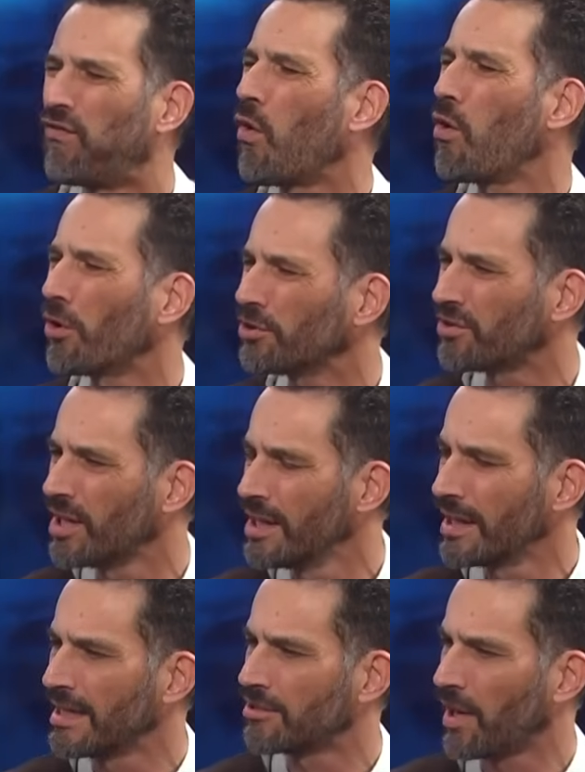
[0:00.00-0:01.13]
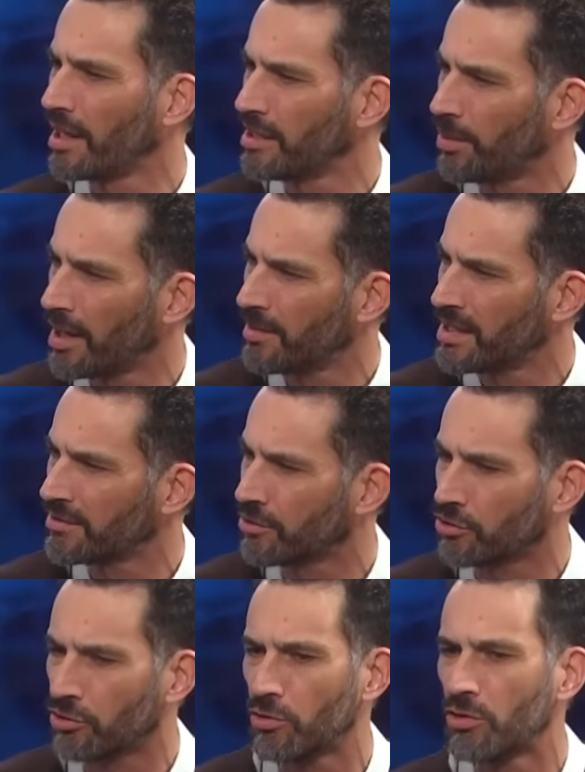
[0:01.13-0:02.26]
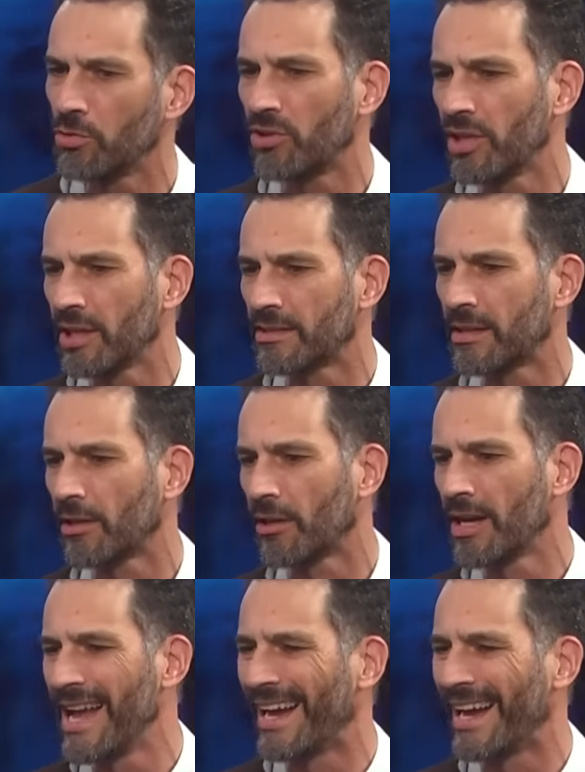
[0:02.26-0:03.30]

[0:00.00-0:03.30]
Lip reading: force Israeli prime ministers to do things that are